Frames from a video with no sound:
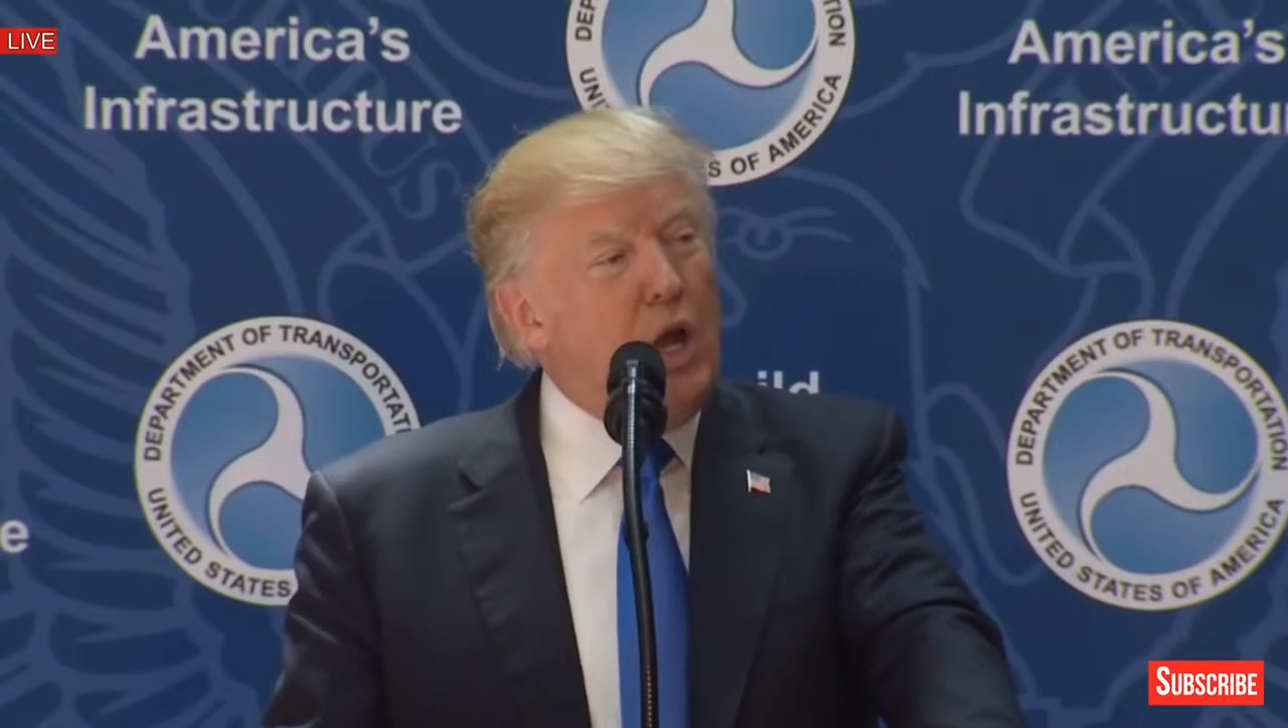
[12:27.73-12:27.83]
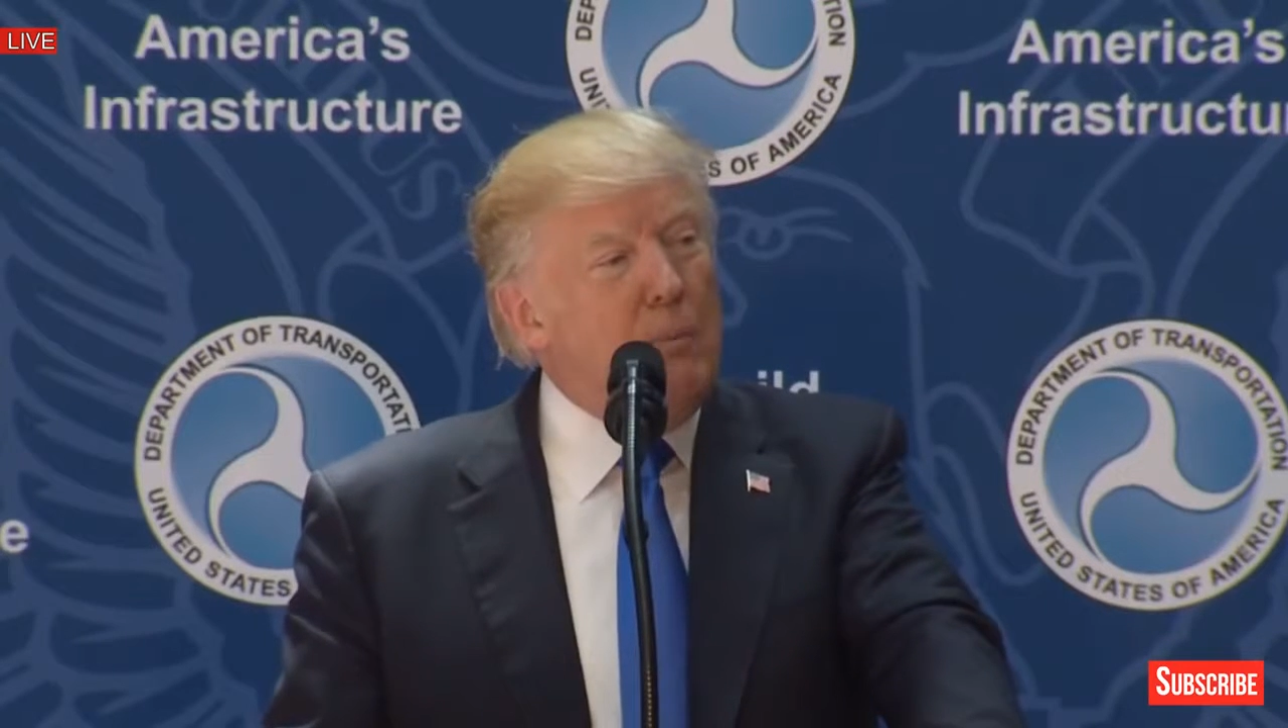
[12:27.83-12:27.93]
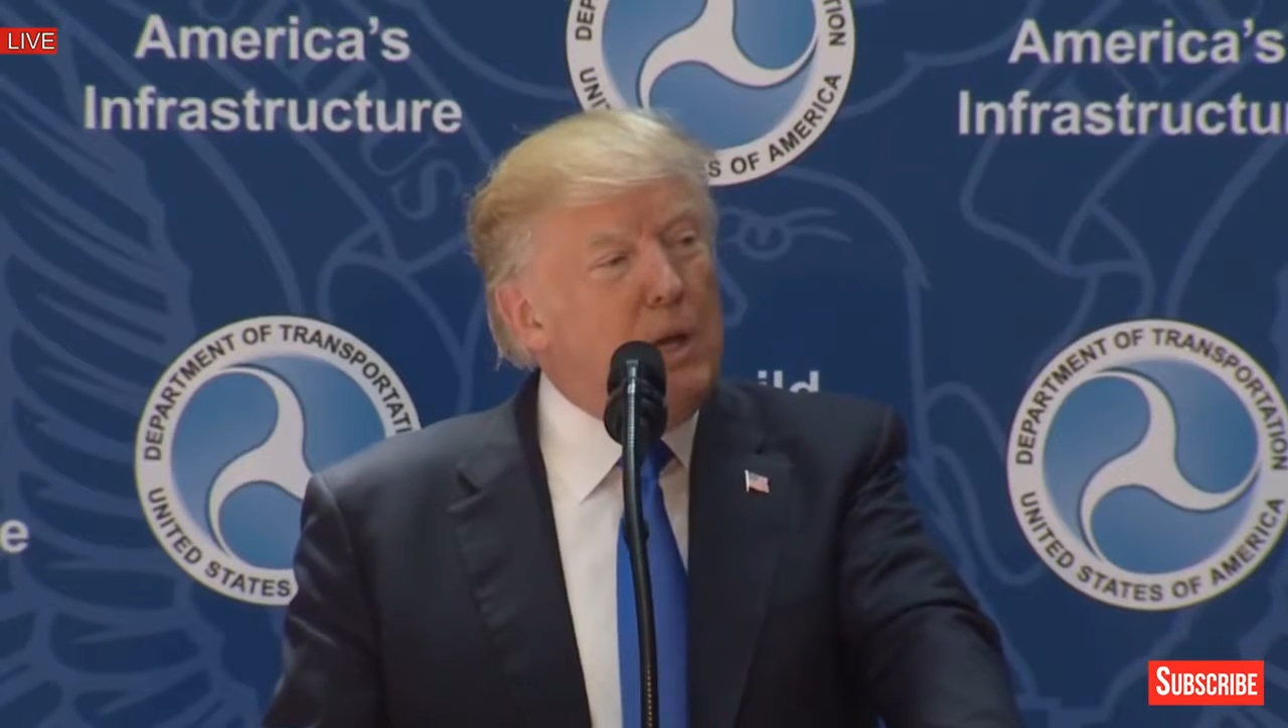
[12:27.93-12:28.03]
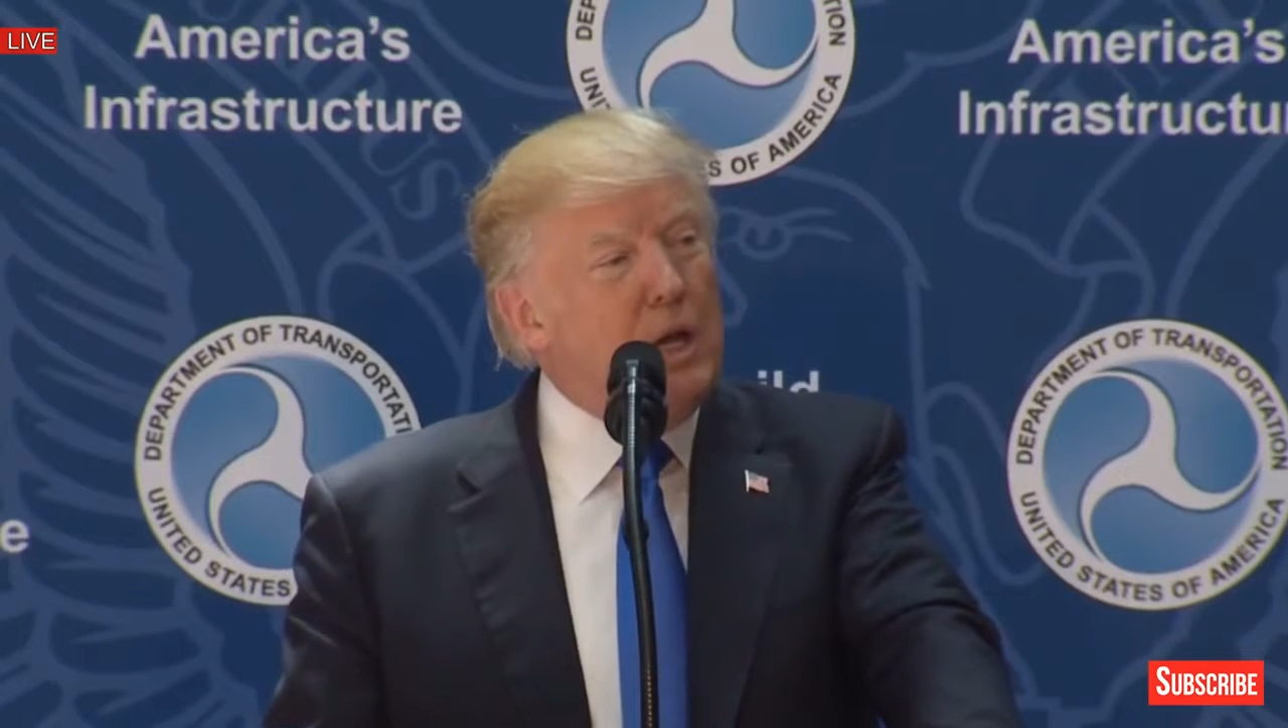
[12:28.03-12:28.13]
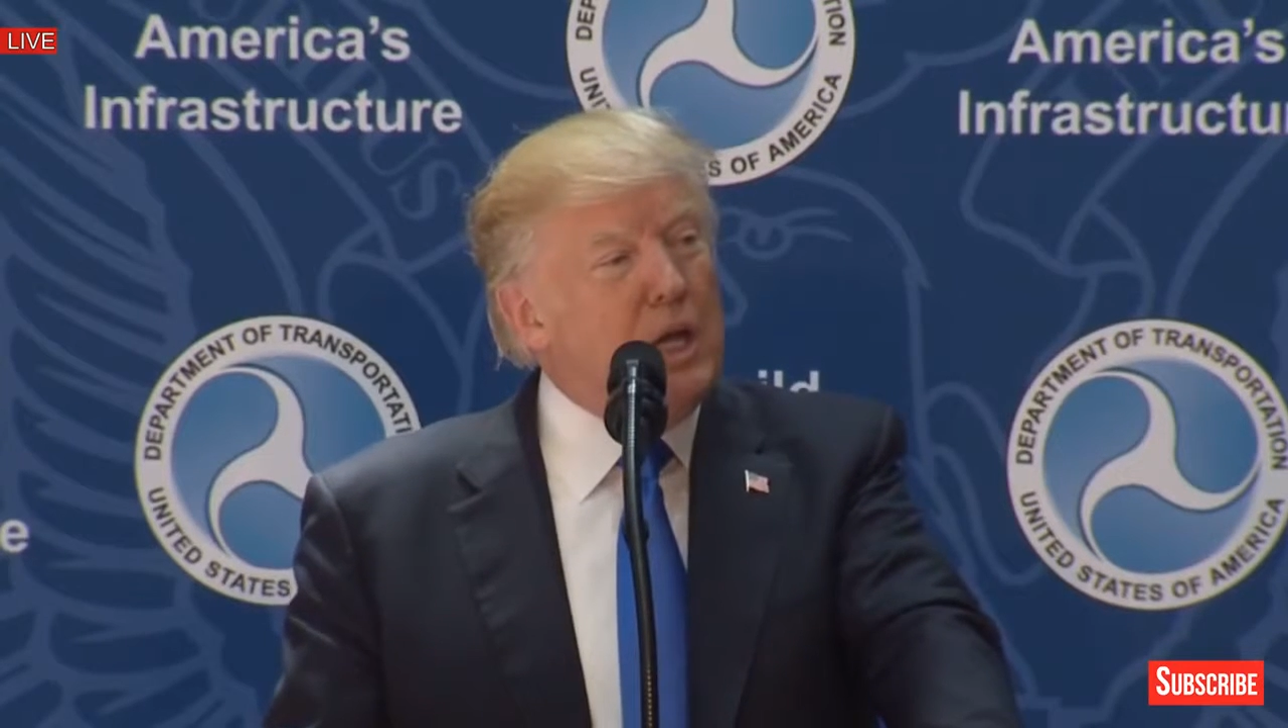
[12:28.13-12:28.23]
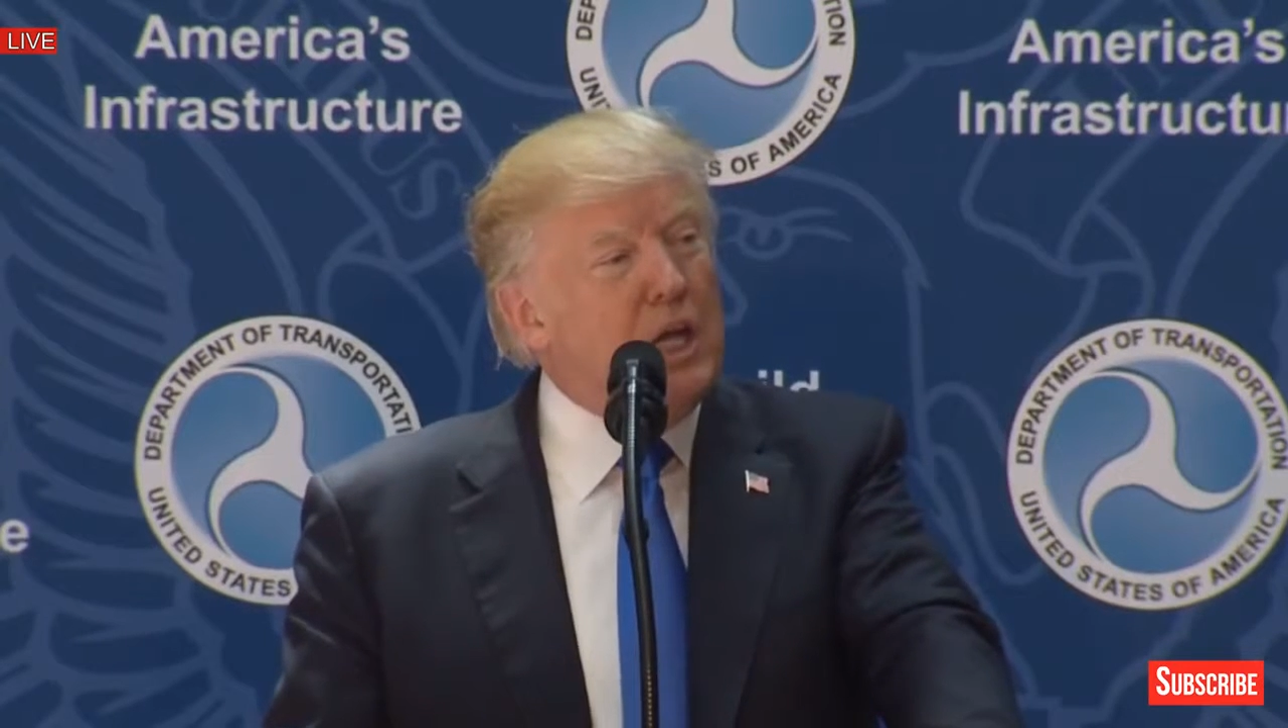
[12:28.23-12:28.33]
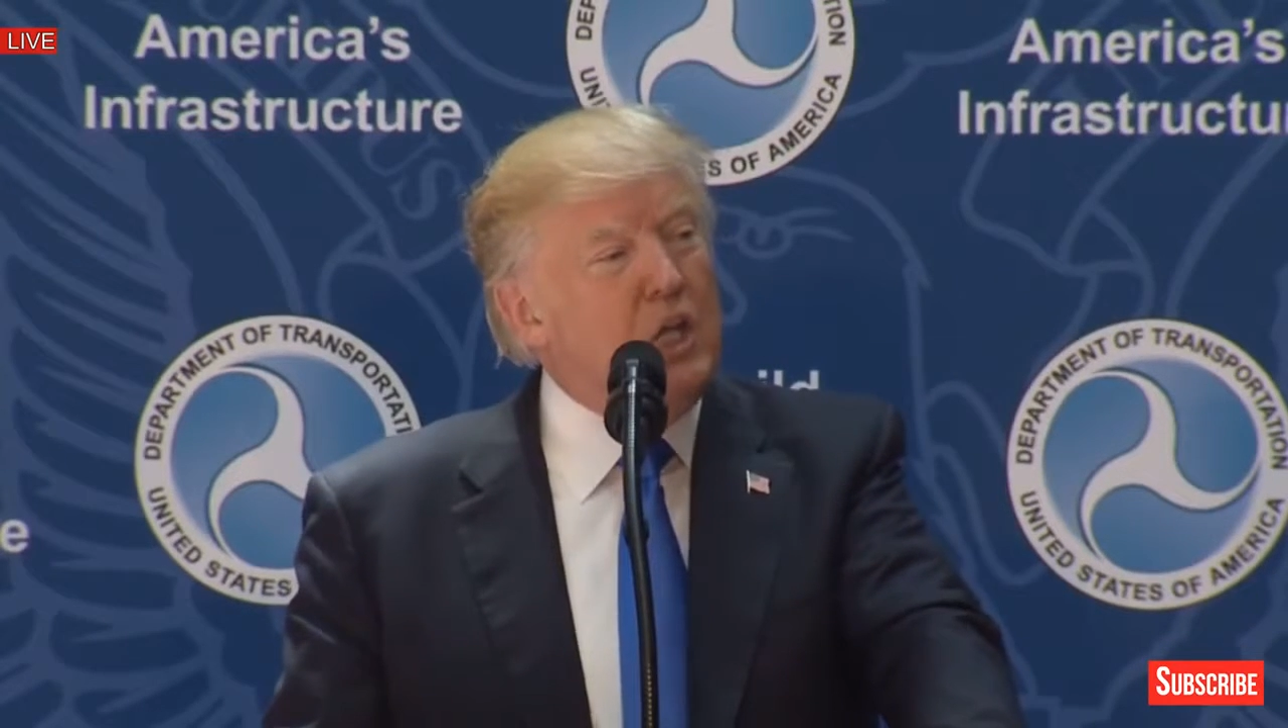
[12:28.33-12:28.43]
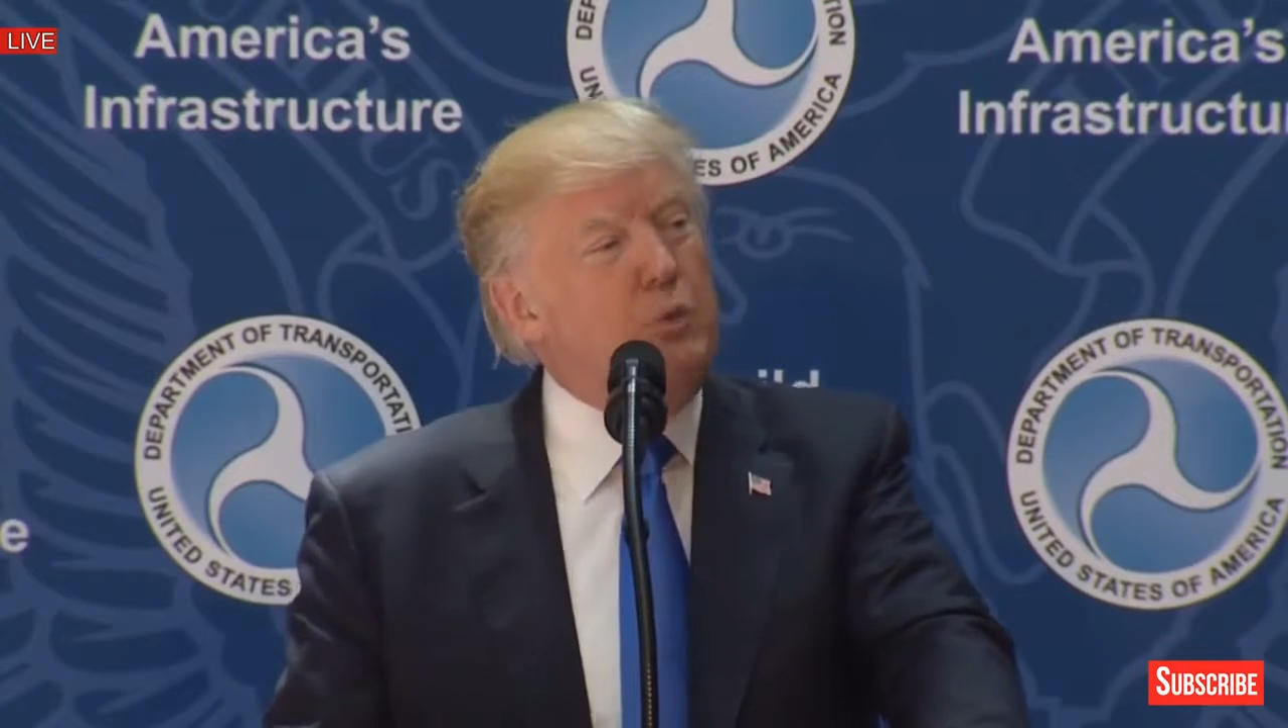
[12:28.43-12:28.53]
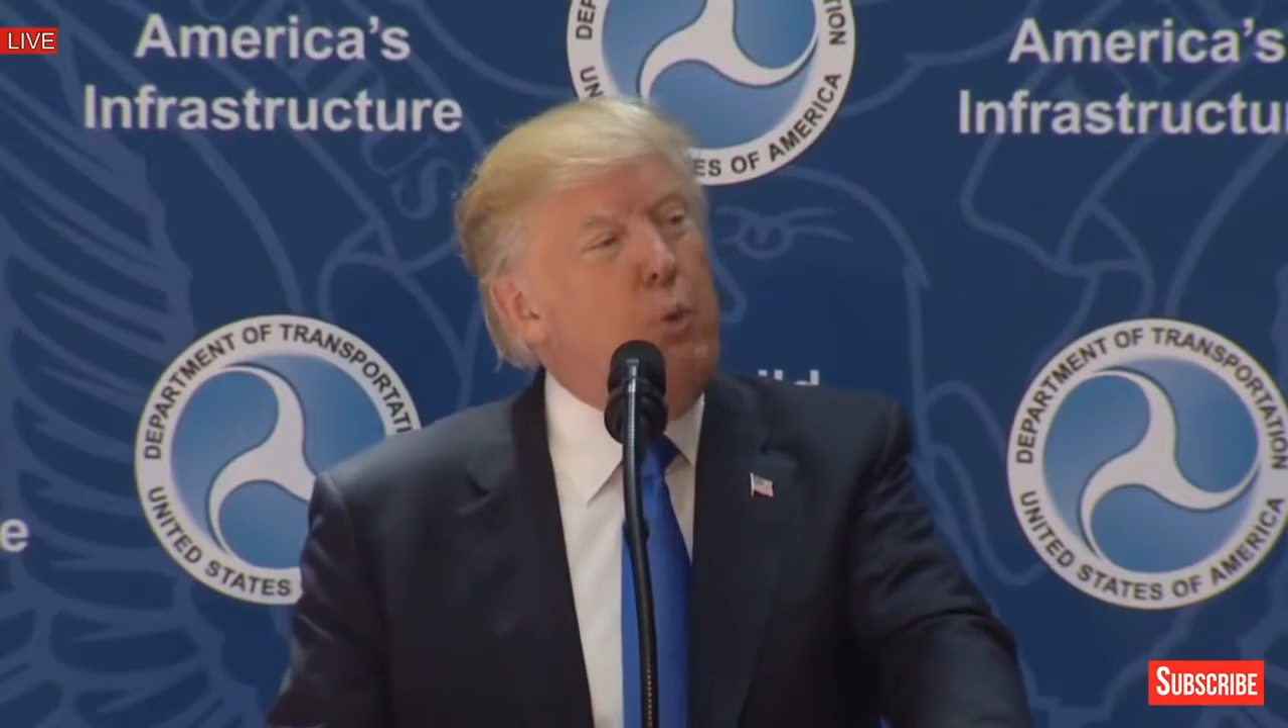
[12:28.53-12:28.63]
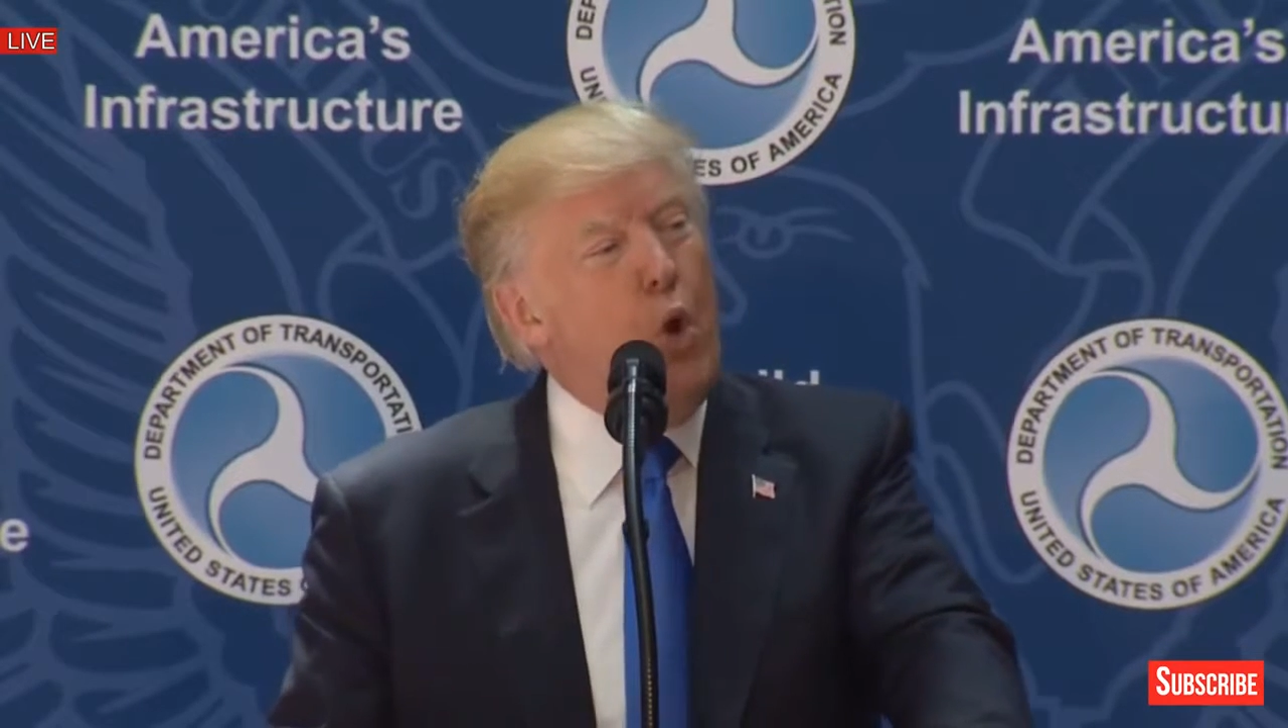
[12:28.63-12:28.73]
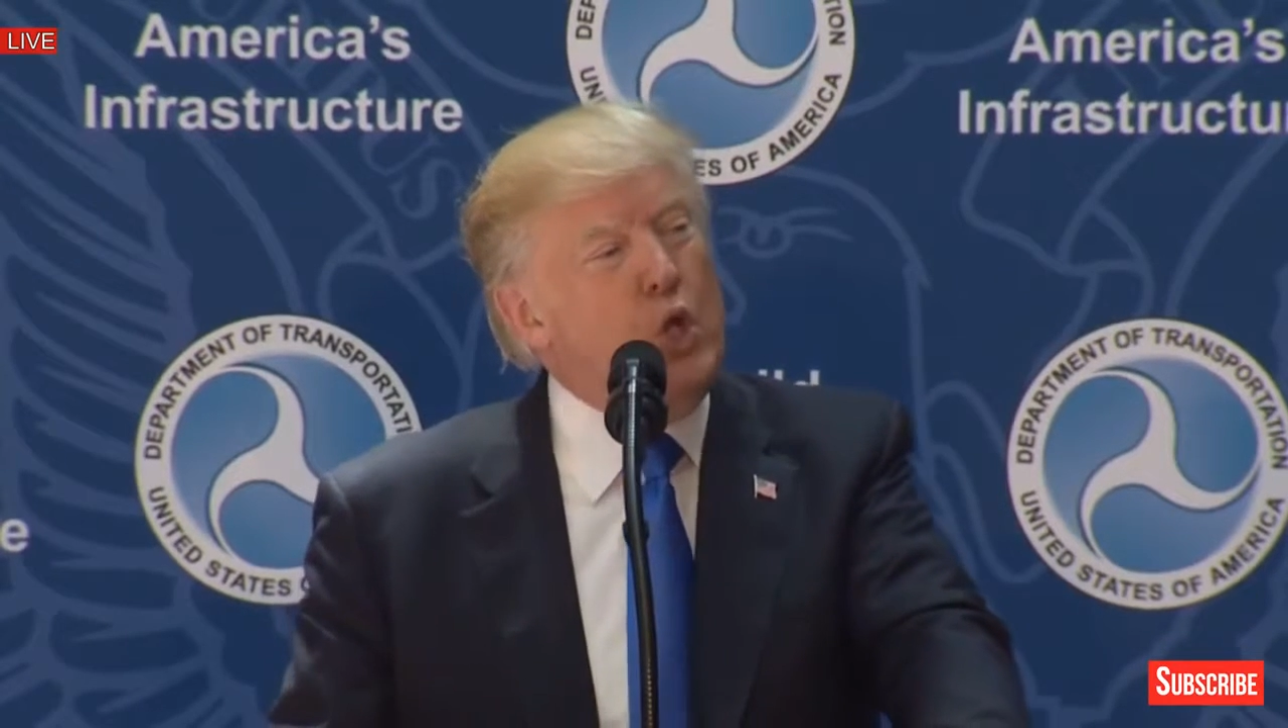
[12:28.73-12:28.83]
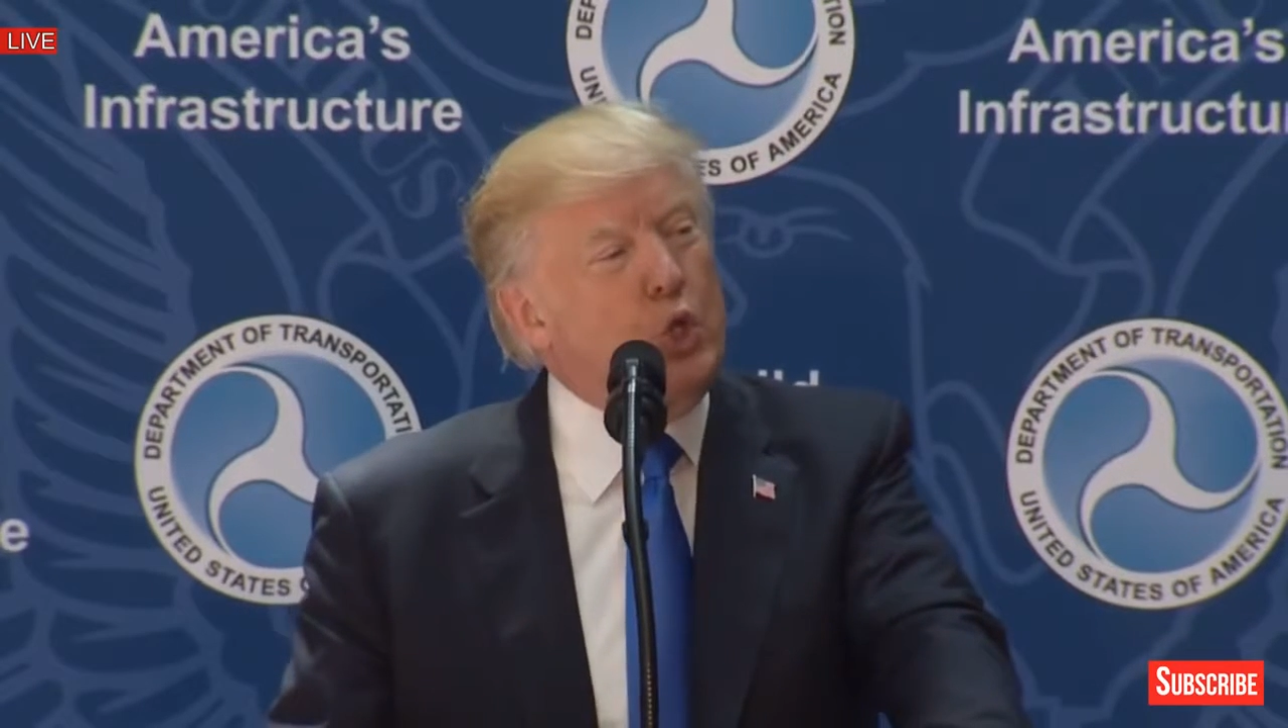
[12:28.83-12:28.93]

America has poured